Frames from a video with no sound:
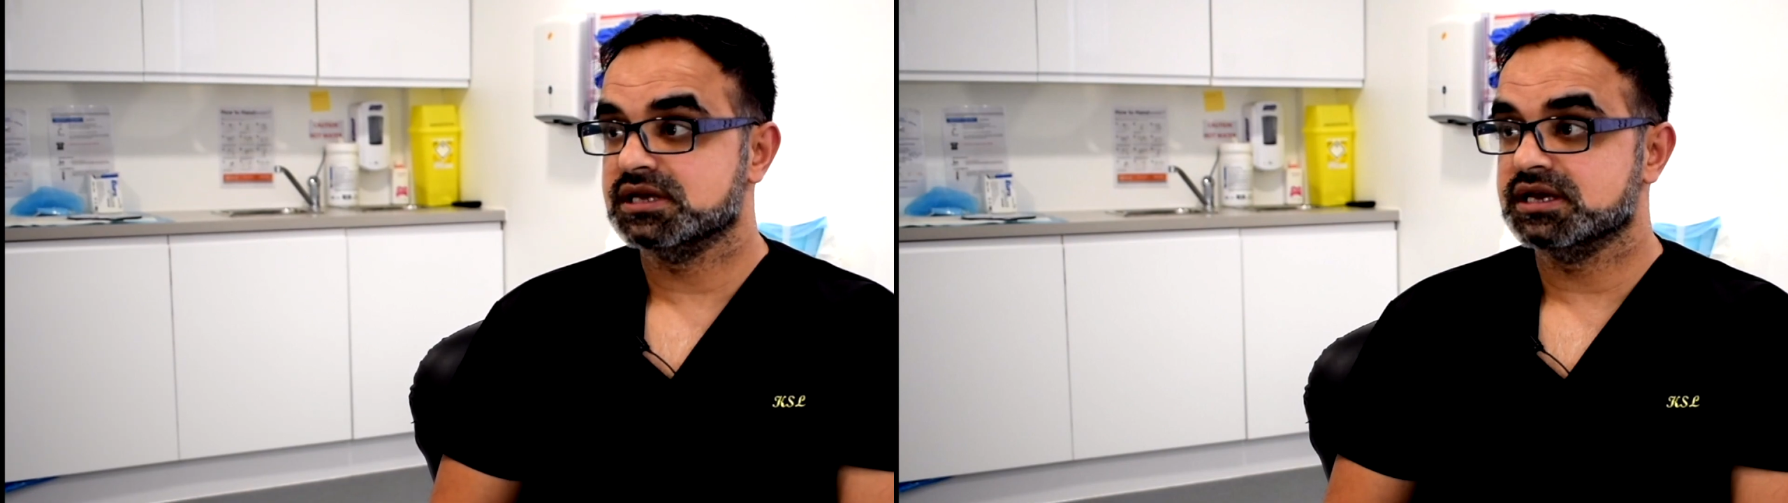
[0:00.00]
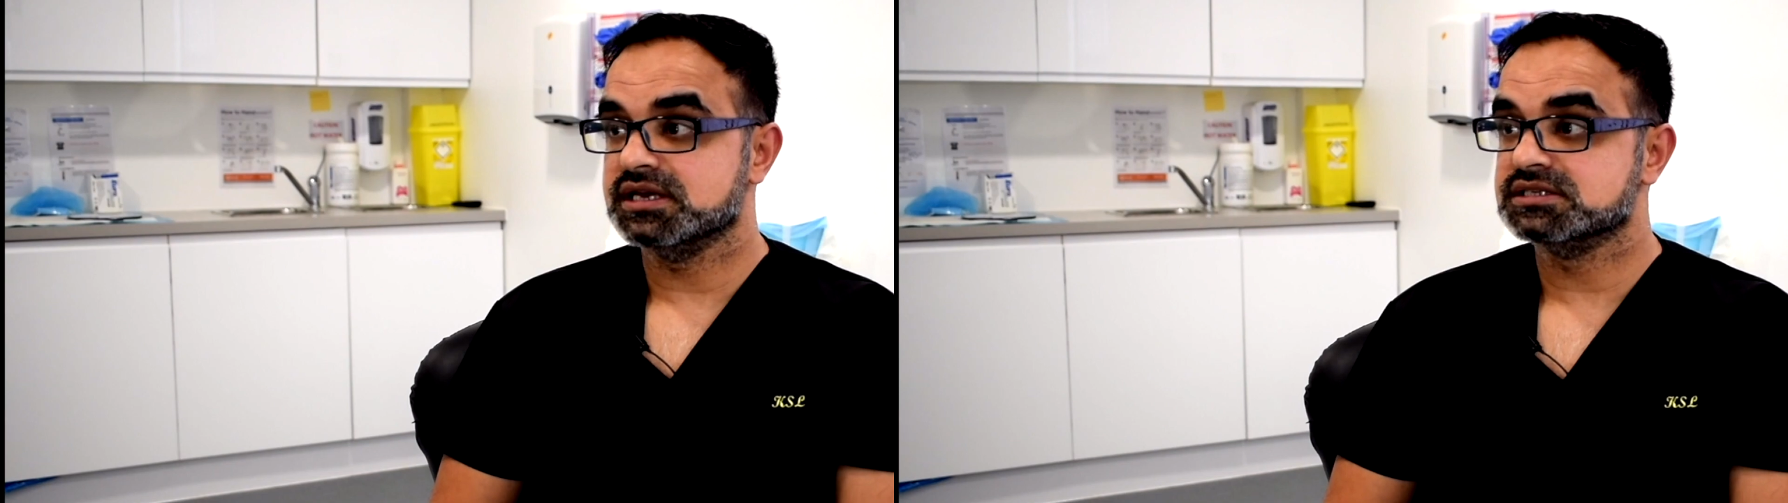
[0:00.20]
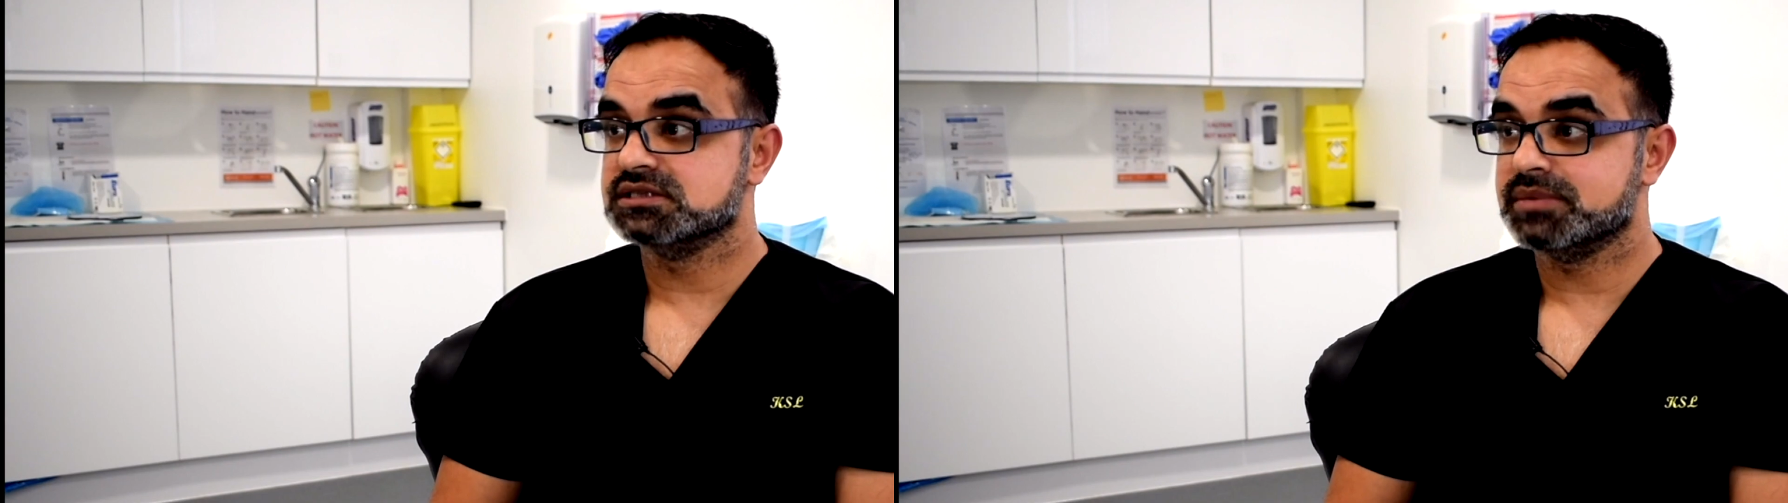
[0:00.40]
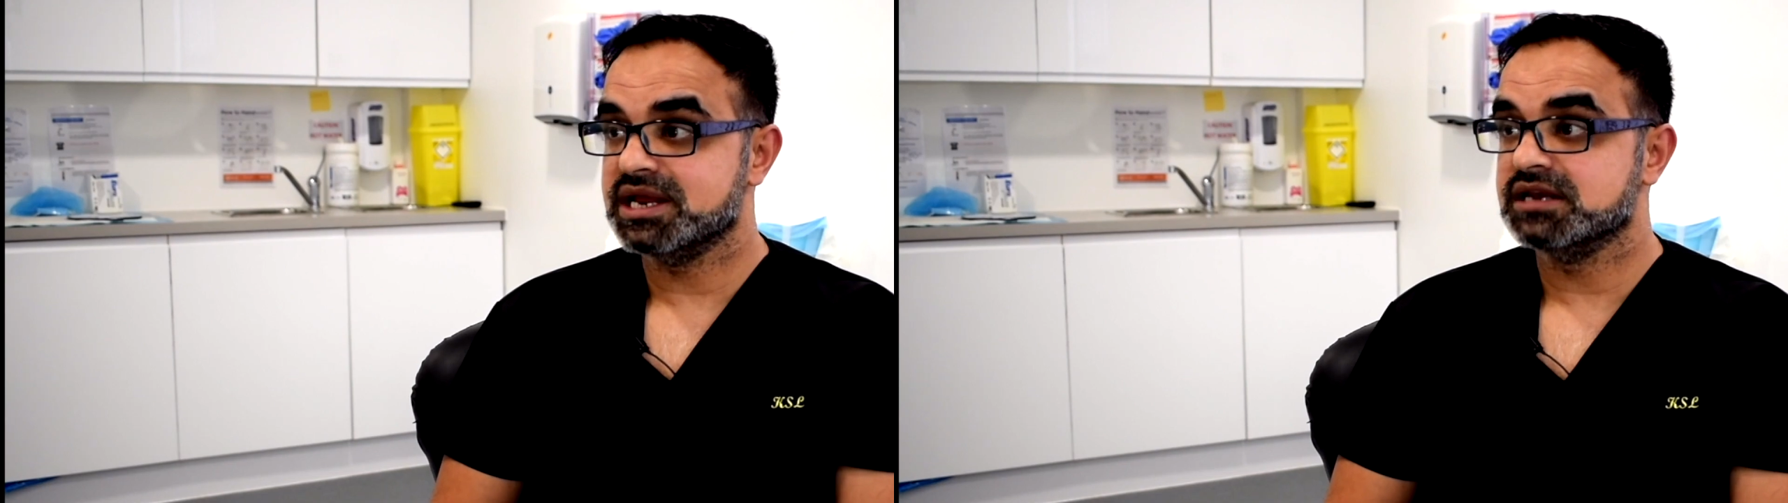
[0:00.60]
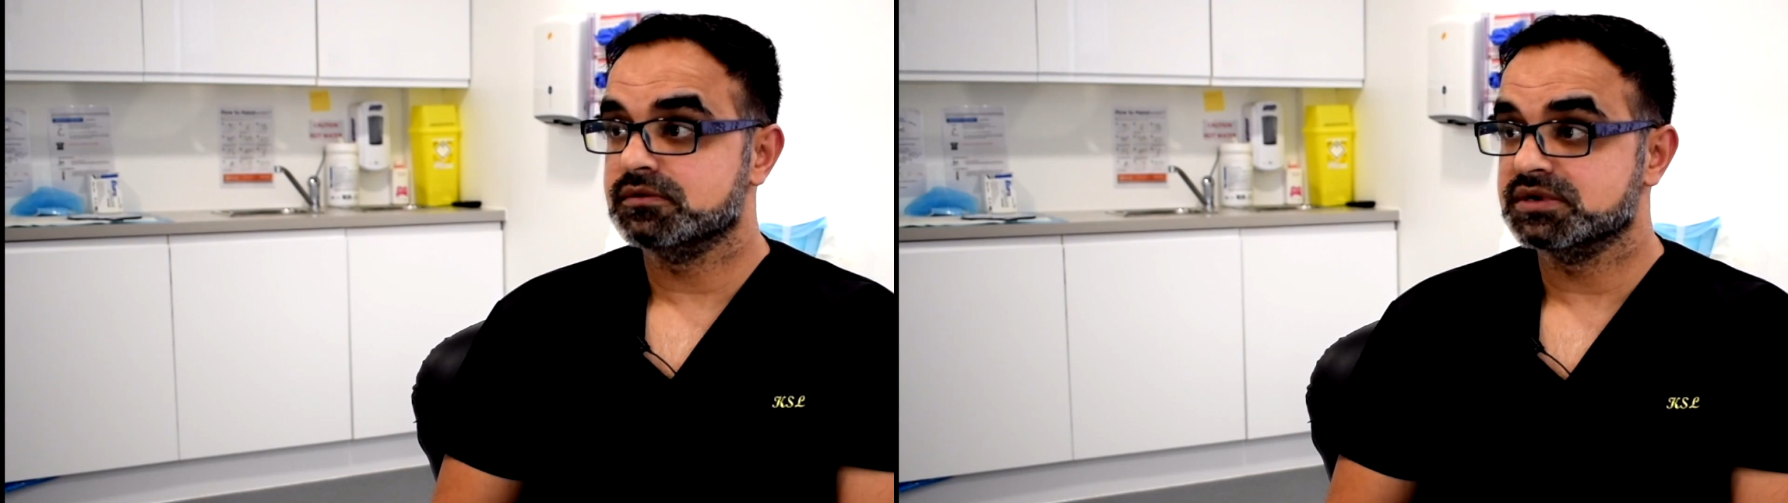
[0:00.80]
the
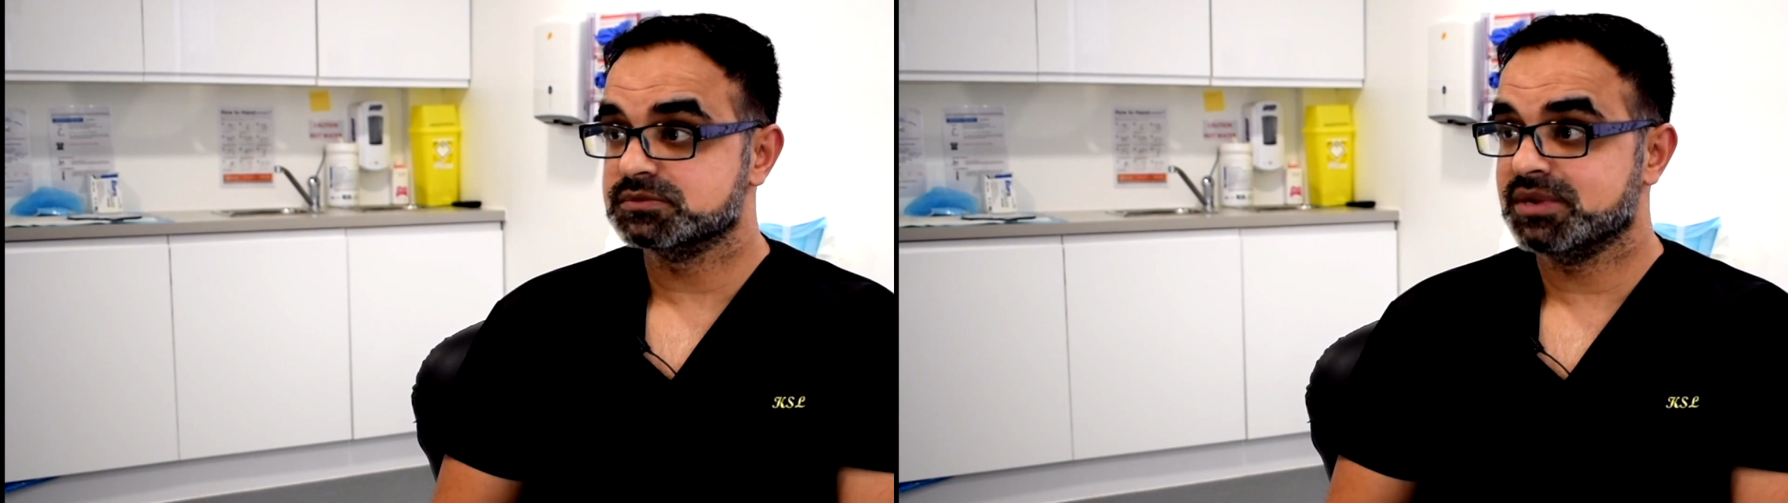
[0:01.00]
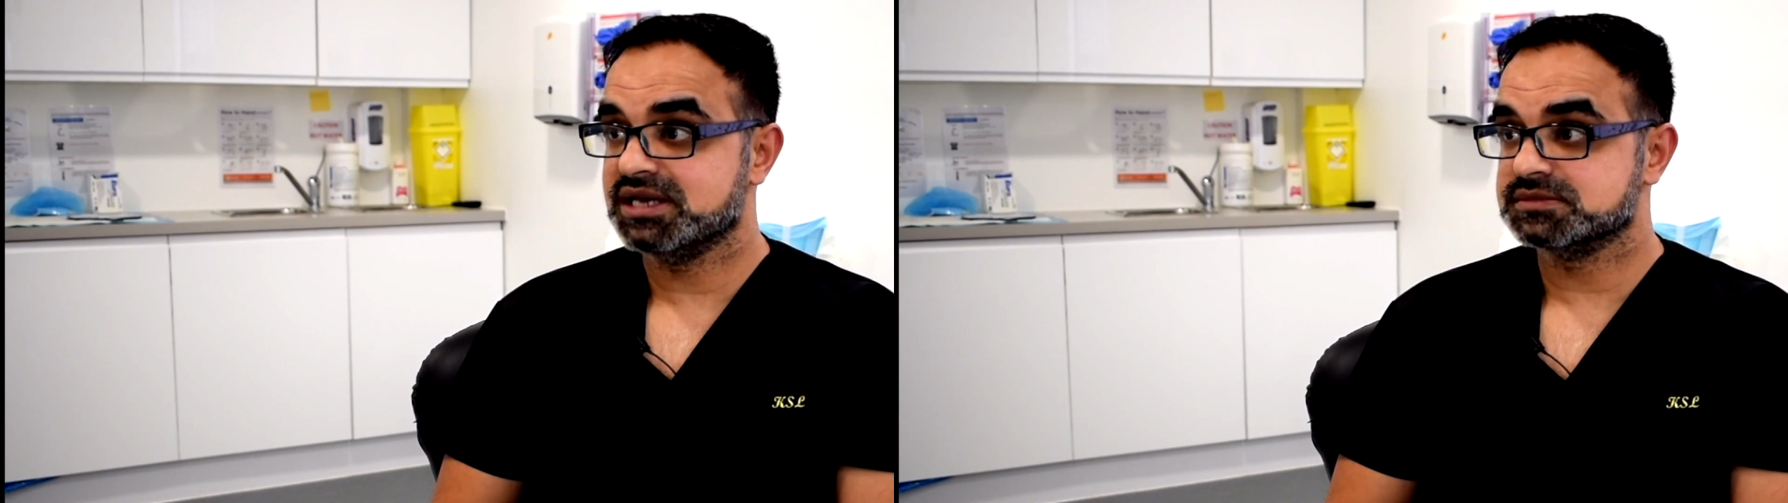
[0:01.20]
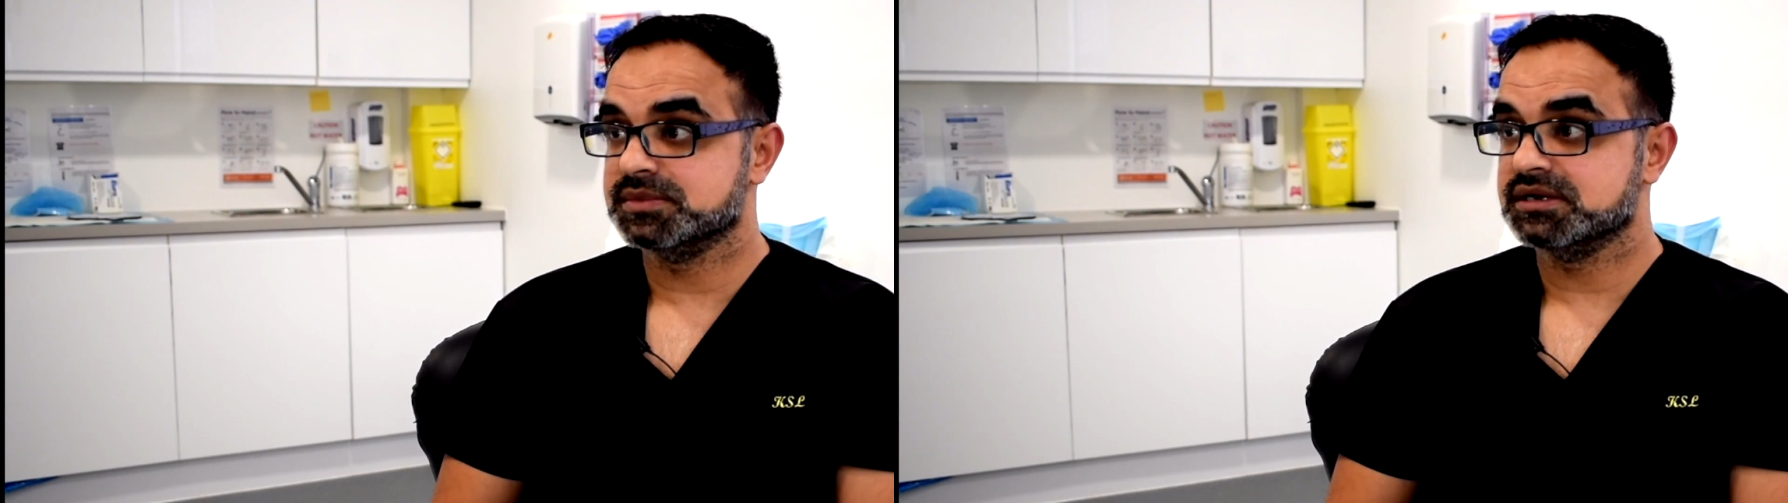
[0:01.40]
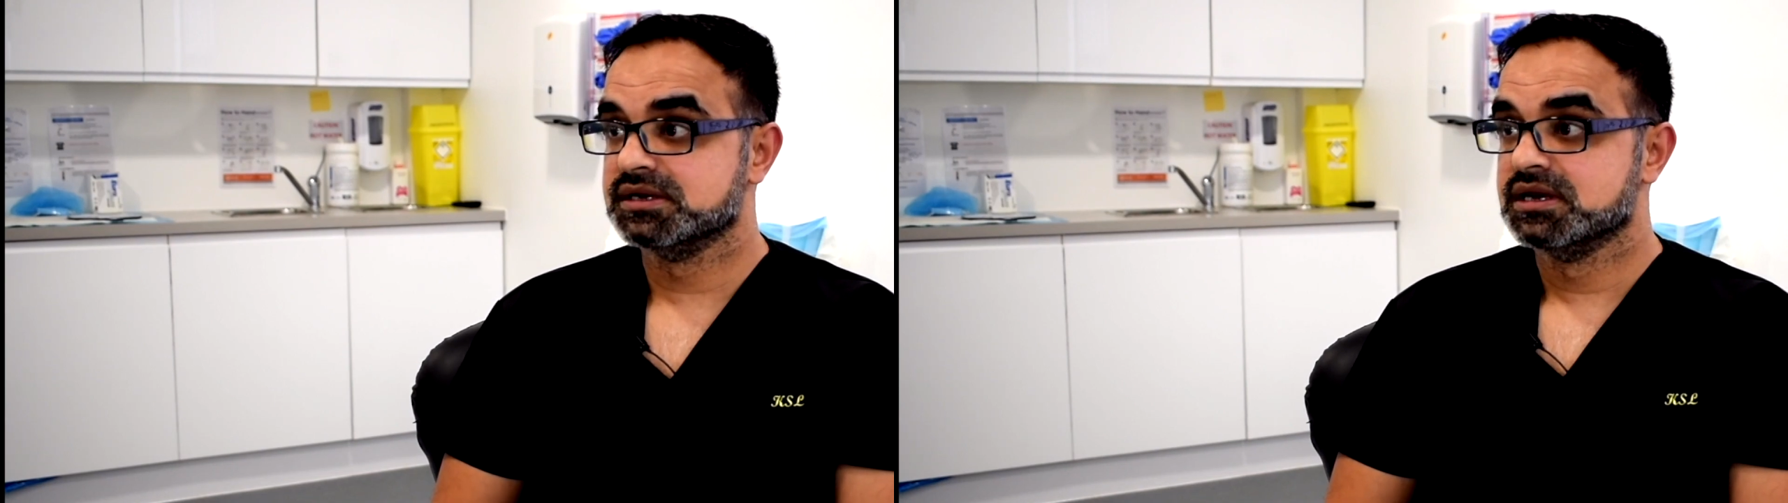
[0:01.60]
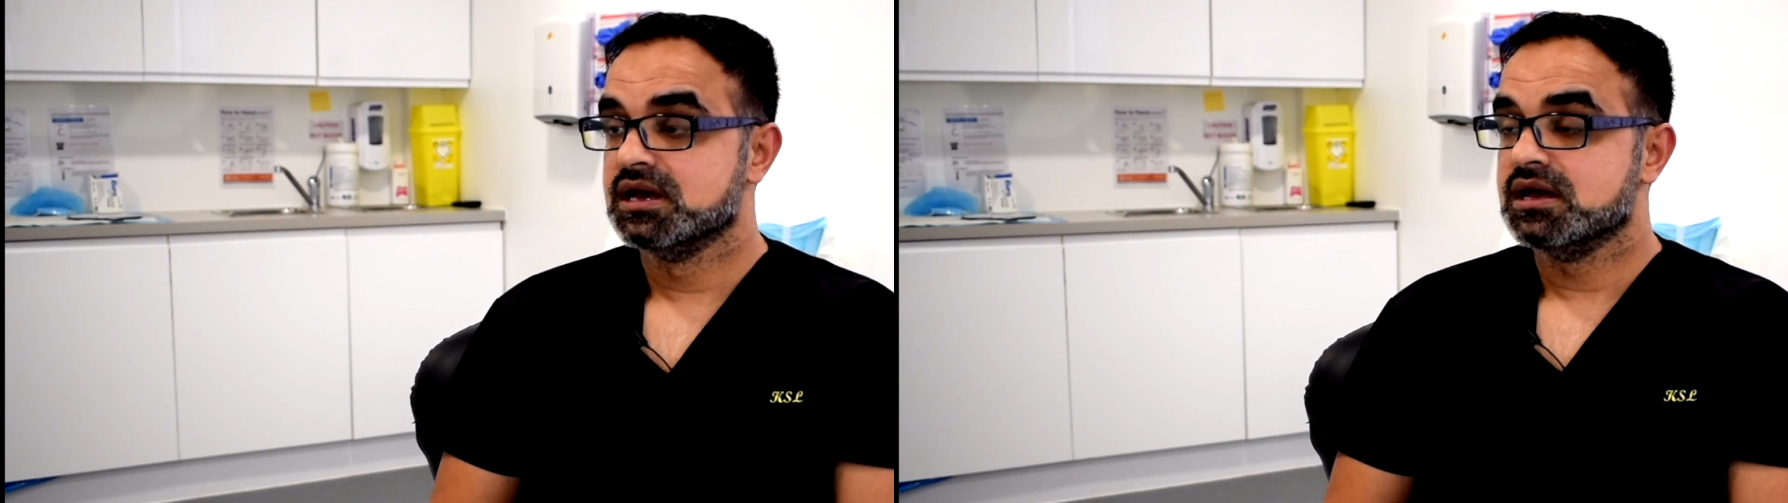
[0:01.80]
platelet-rich plasma,